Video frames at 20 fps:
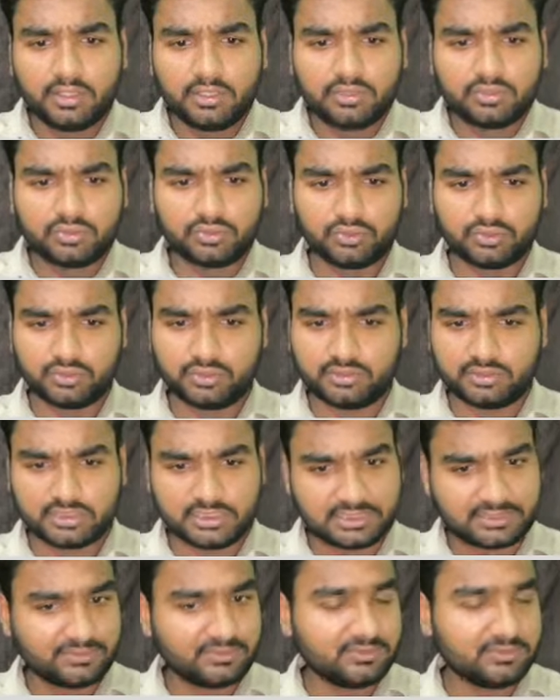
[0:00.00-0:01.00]
so
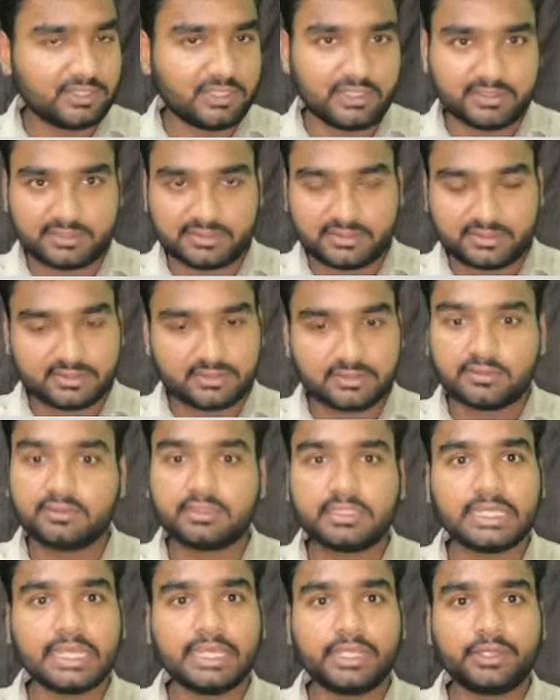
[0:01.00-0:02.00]
this was
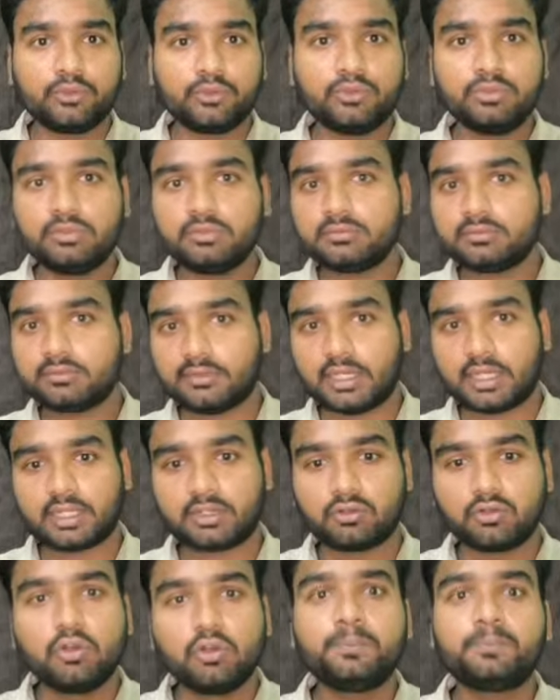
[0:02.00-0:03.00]
day two, and
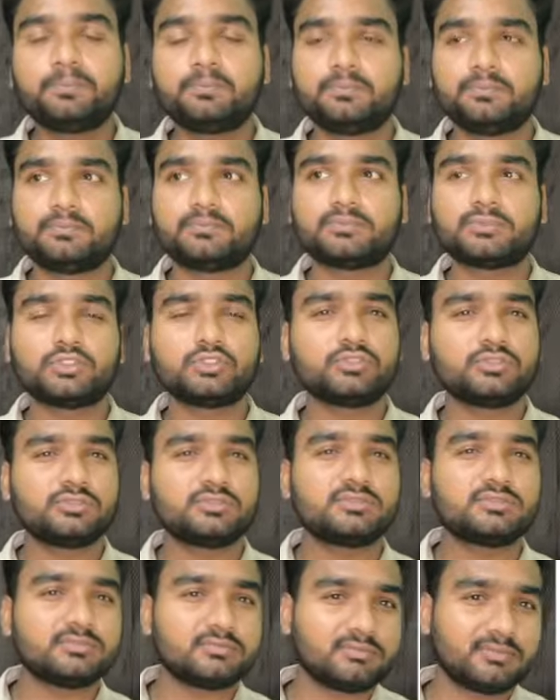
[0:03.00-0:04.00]
hope you
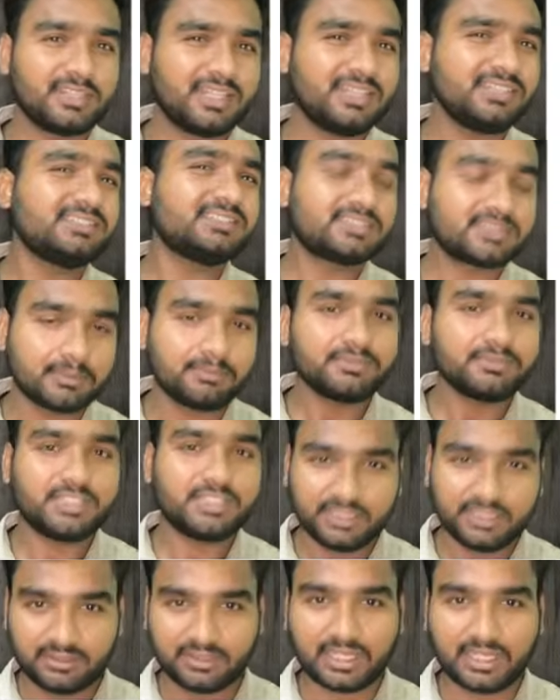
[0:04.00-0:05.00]
learn
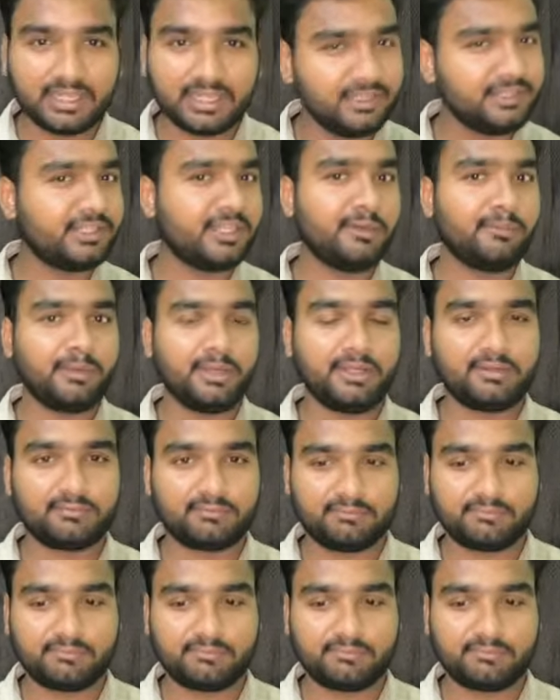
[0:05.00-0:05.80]
something a little bit.